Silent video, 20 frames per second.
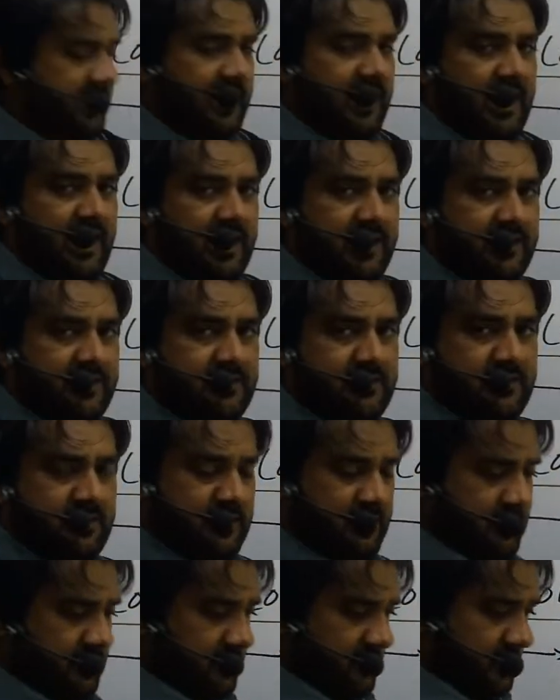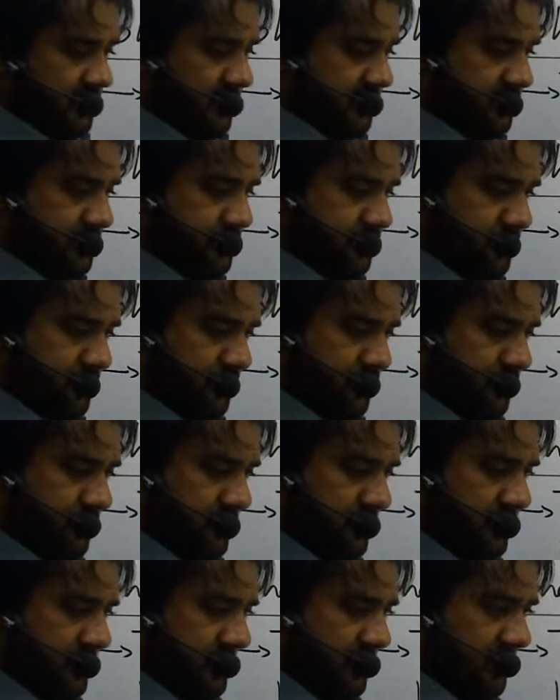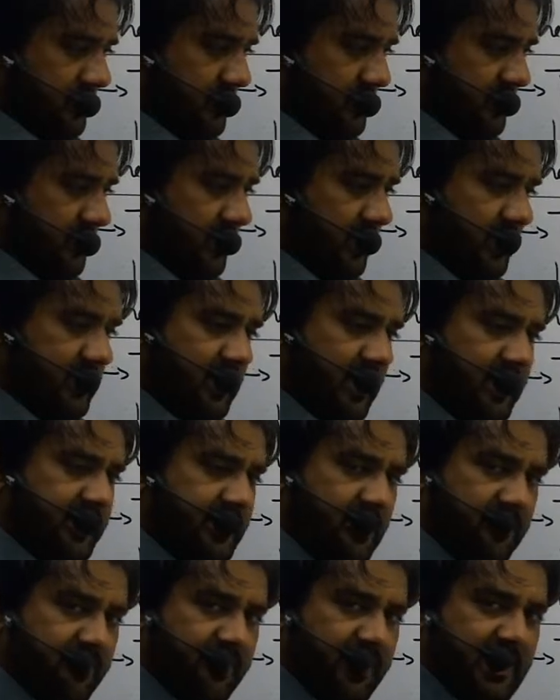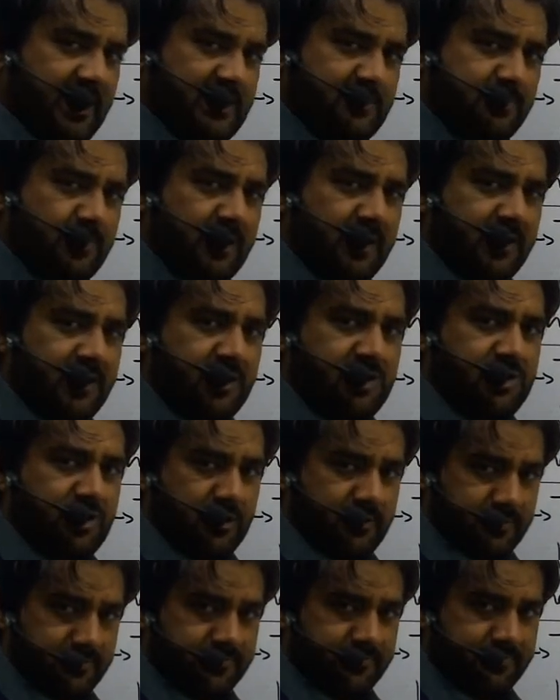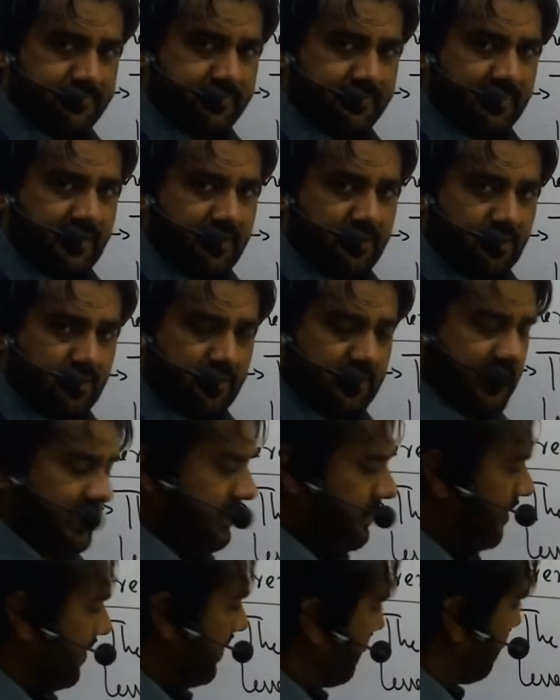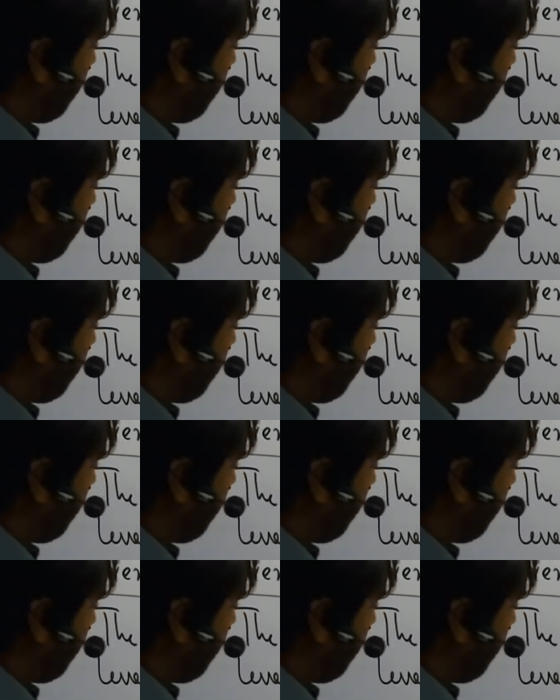line into a kind of explanation. Okay,